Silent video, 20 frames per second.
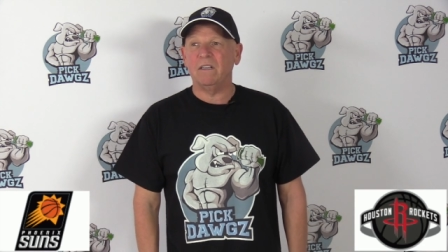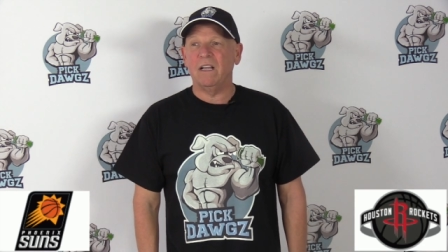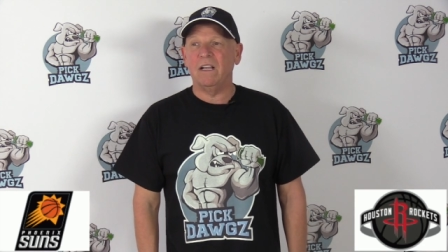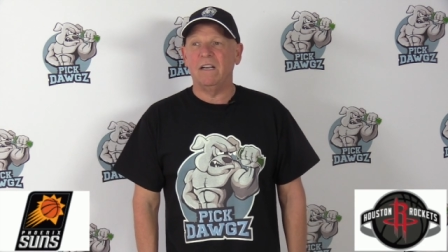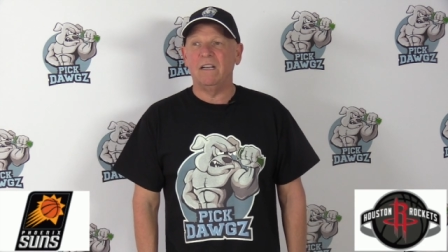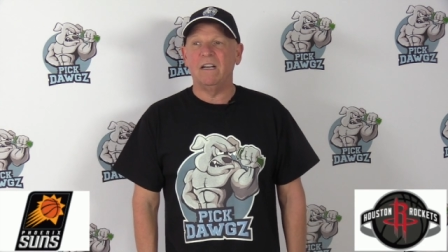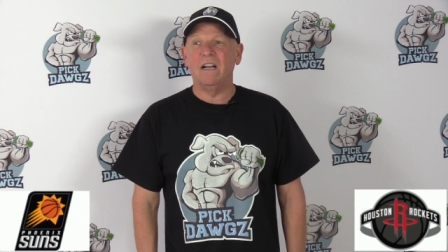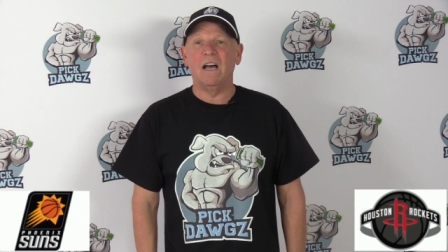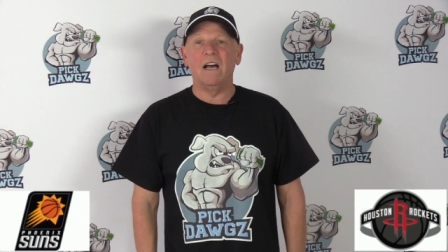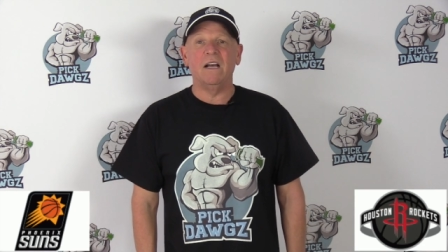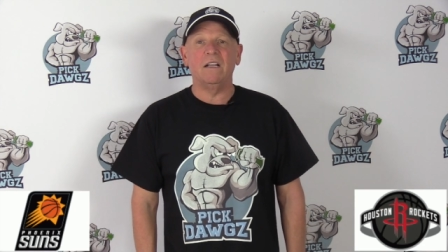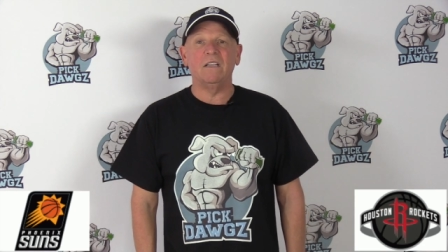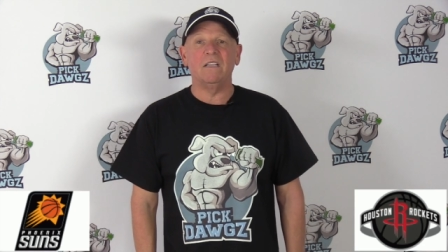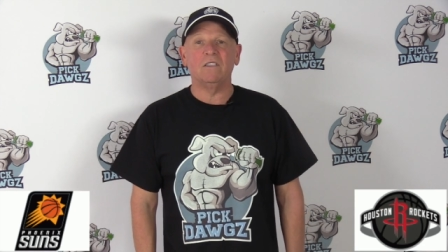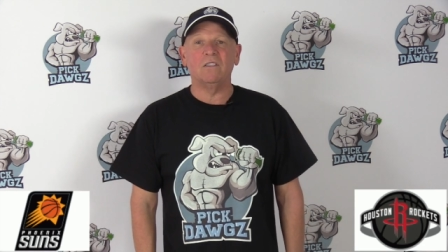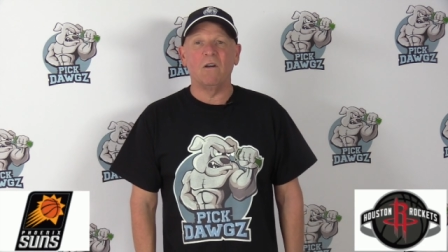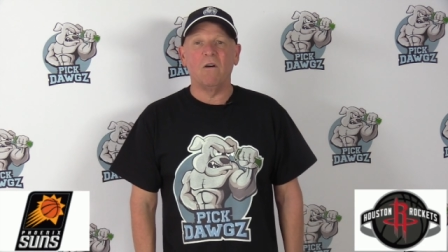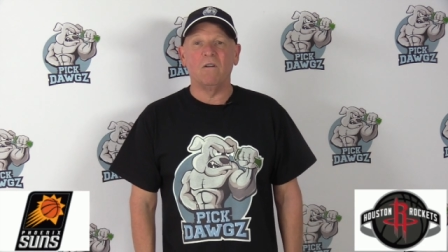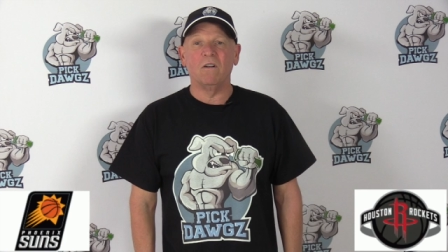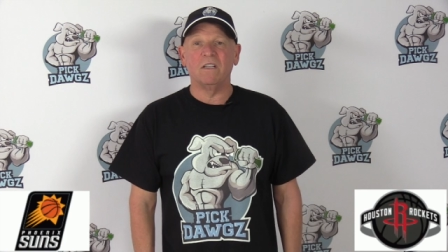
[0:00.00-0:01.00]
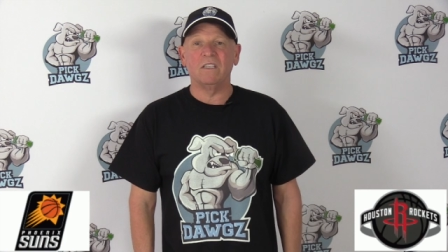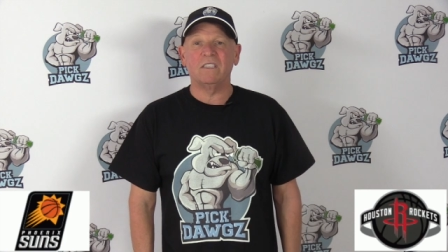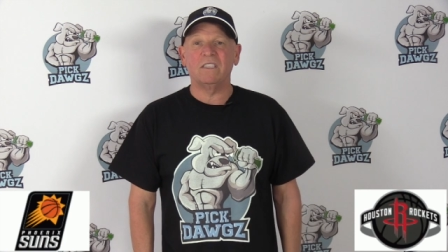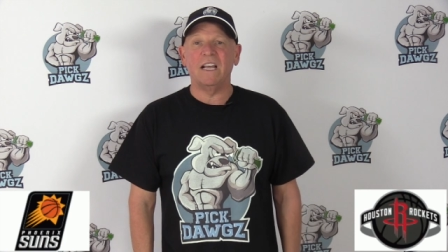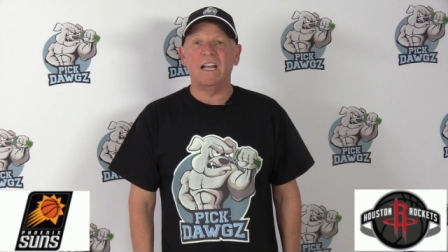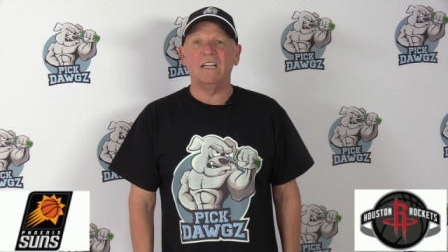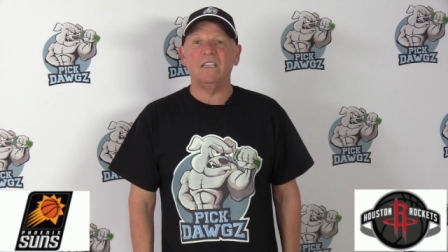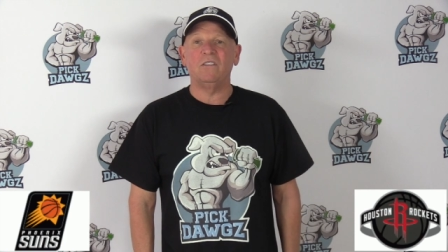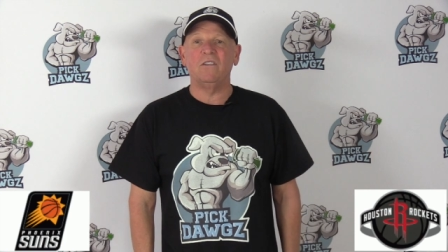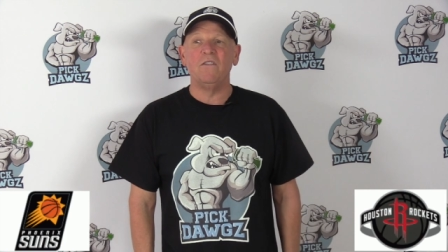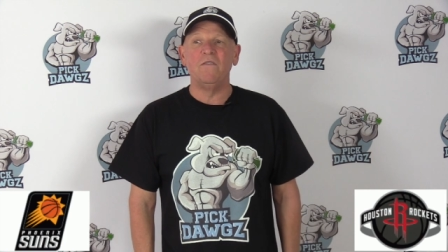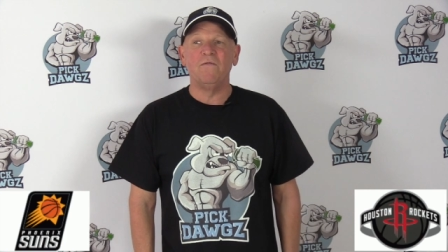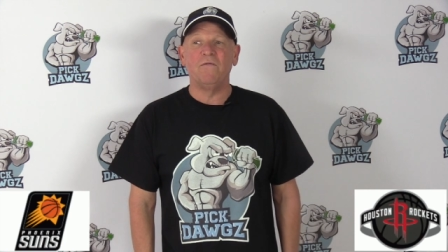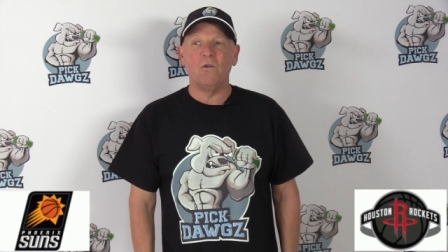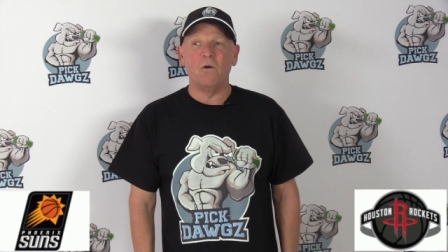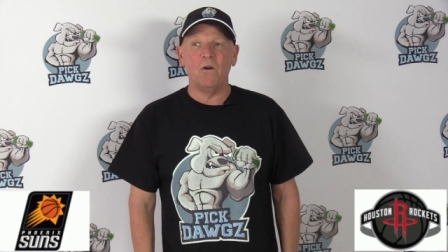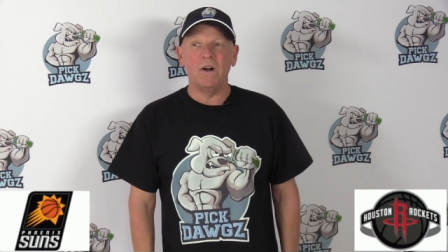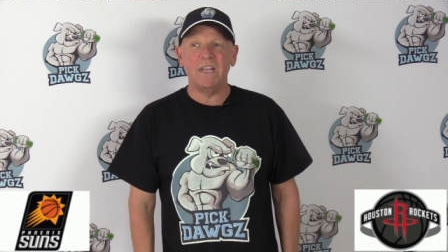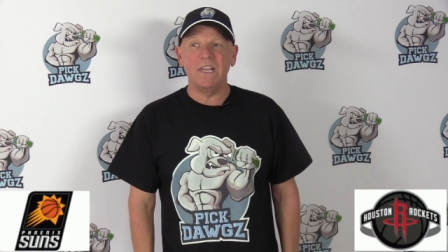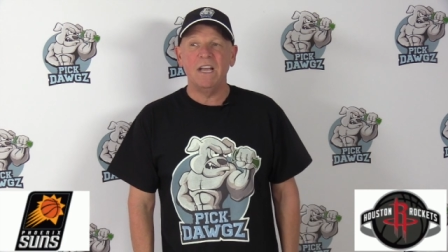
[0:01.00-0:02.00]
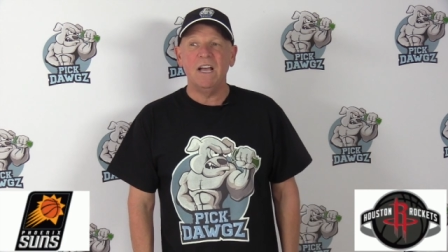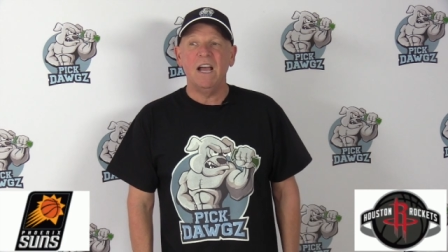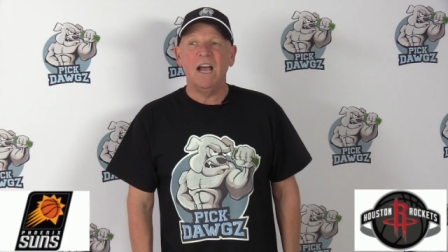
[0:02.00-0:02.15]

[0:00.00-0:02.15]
and uh, the total is set at two forty.